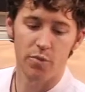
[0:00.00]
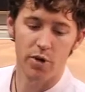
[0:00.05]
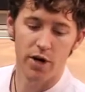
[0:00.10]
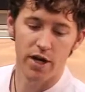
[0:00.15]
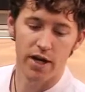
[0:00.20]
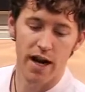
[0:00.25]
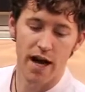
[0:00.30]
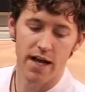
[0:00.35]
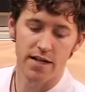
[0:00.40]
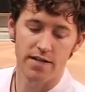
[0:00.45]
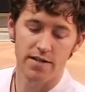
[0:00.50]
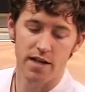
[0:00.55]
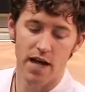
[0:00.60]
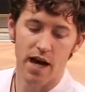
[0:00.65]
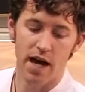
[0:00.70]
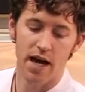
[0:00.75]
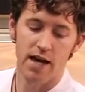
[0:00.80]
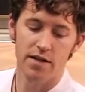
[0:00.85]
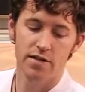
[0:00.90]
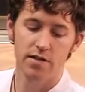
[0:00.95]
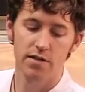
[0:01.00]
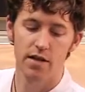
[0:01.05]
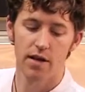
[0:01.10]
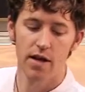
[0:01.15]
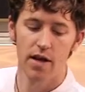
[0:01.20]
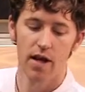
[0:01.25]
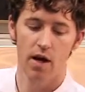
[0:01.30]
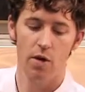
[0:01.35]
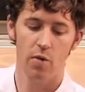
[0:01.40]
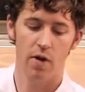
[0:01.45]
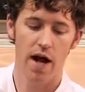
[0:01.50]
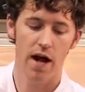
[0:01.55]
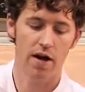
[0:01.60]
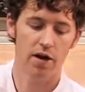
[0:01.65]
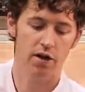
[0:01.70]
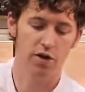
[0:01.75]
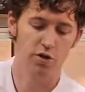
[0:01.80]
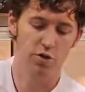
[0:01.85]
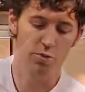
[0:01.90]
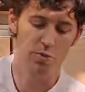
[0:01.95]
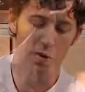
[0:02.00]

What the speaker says: pretty nice size. We're not going to do